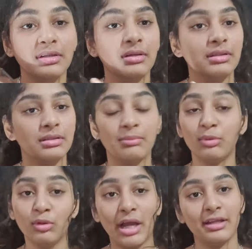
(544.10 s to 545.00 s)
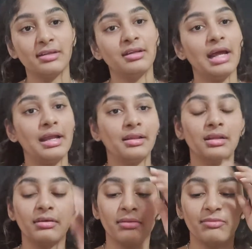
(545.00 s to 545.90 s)
the blue eyeliner and
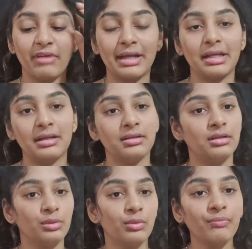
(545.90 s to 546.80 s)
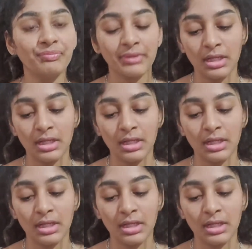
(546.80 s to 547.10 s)
the white eyeliner too.